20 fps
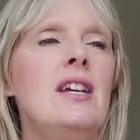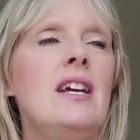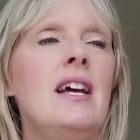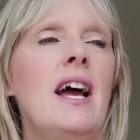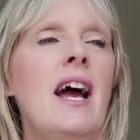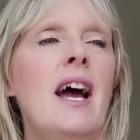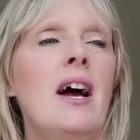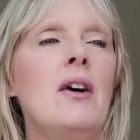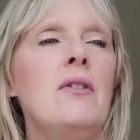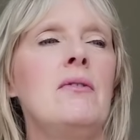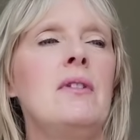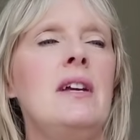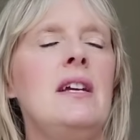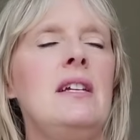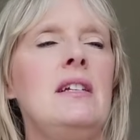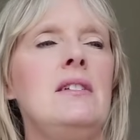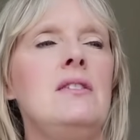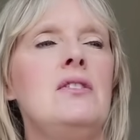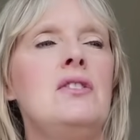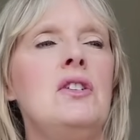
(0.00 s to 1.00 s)
how
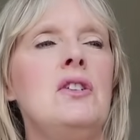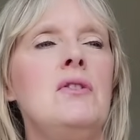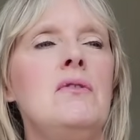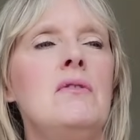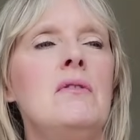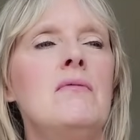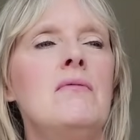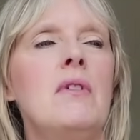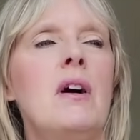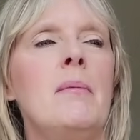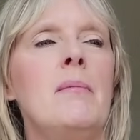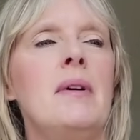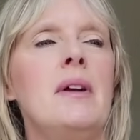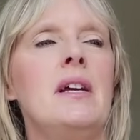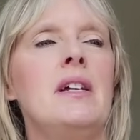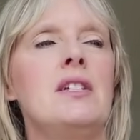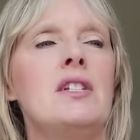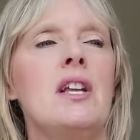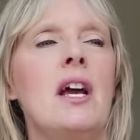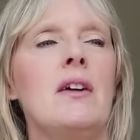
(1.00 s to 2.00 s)
they do the
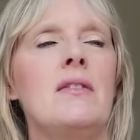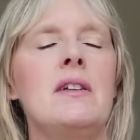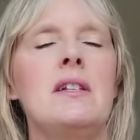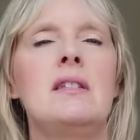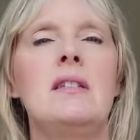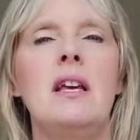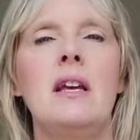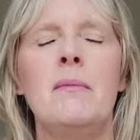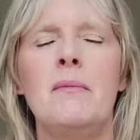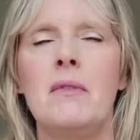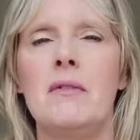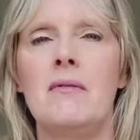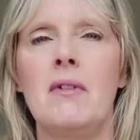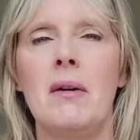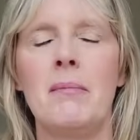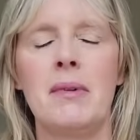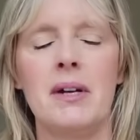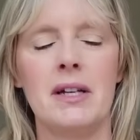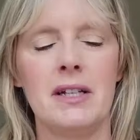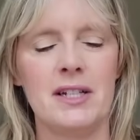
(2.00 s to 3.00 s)
rubbish, how they tip the
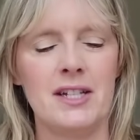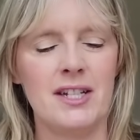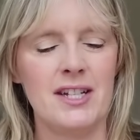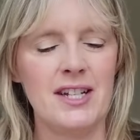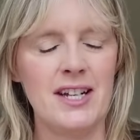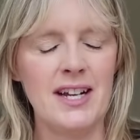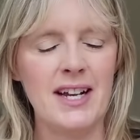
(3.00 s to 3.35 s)
rubbish.